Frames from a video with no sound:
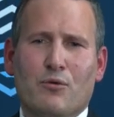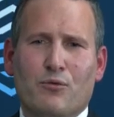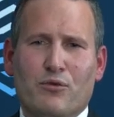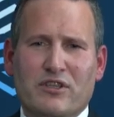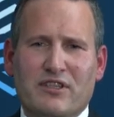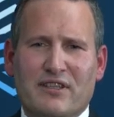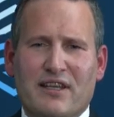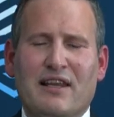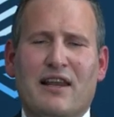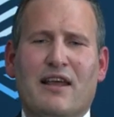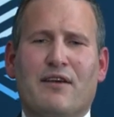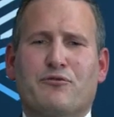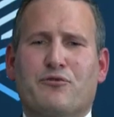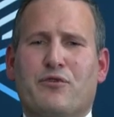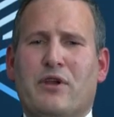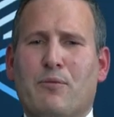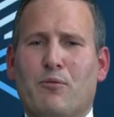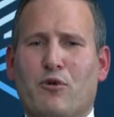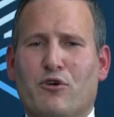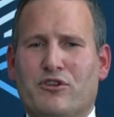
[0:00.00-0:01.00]
We still have
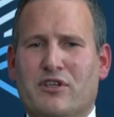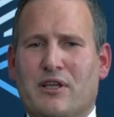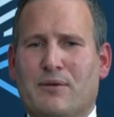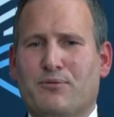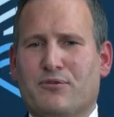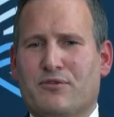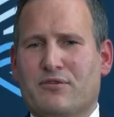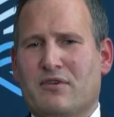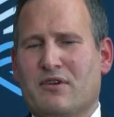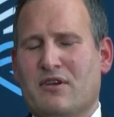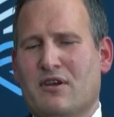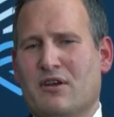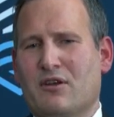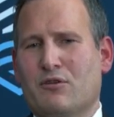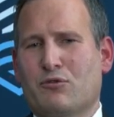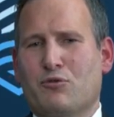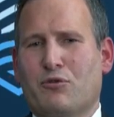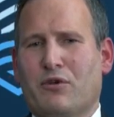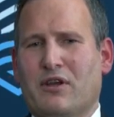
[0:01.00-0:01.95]
three more ships to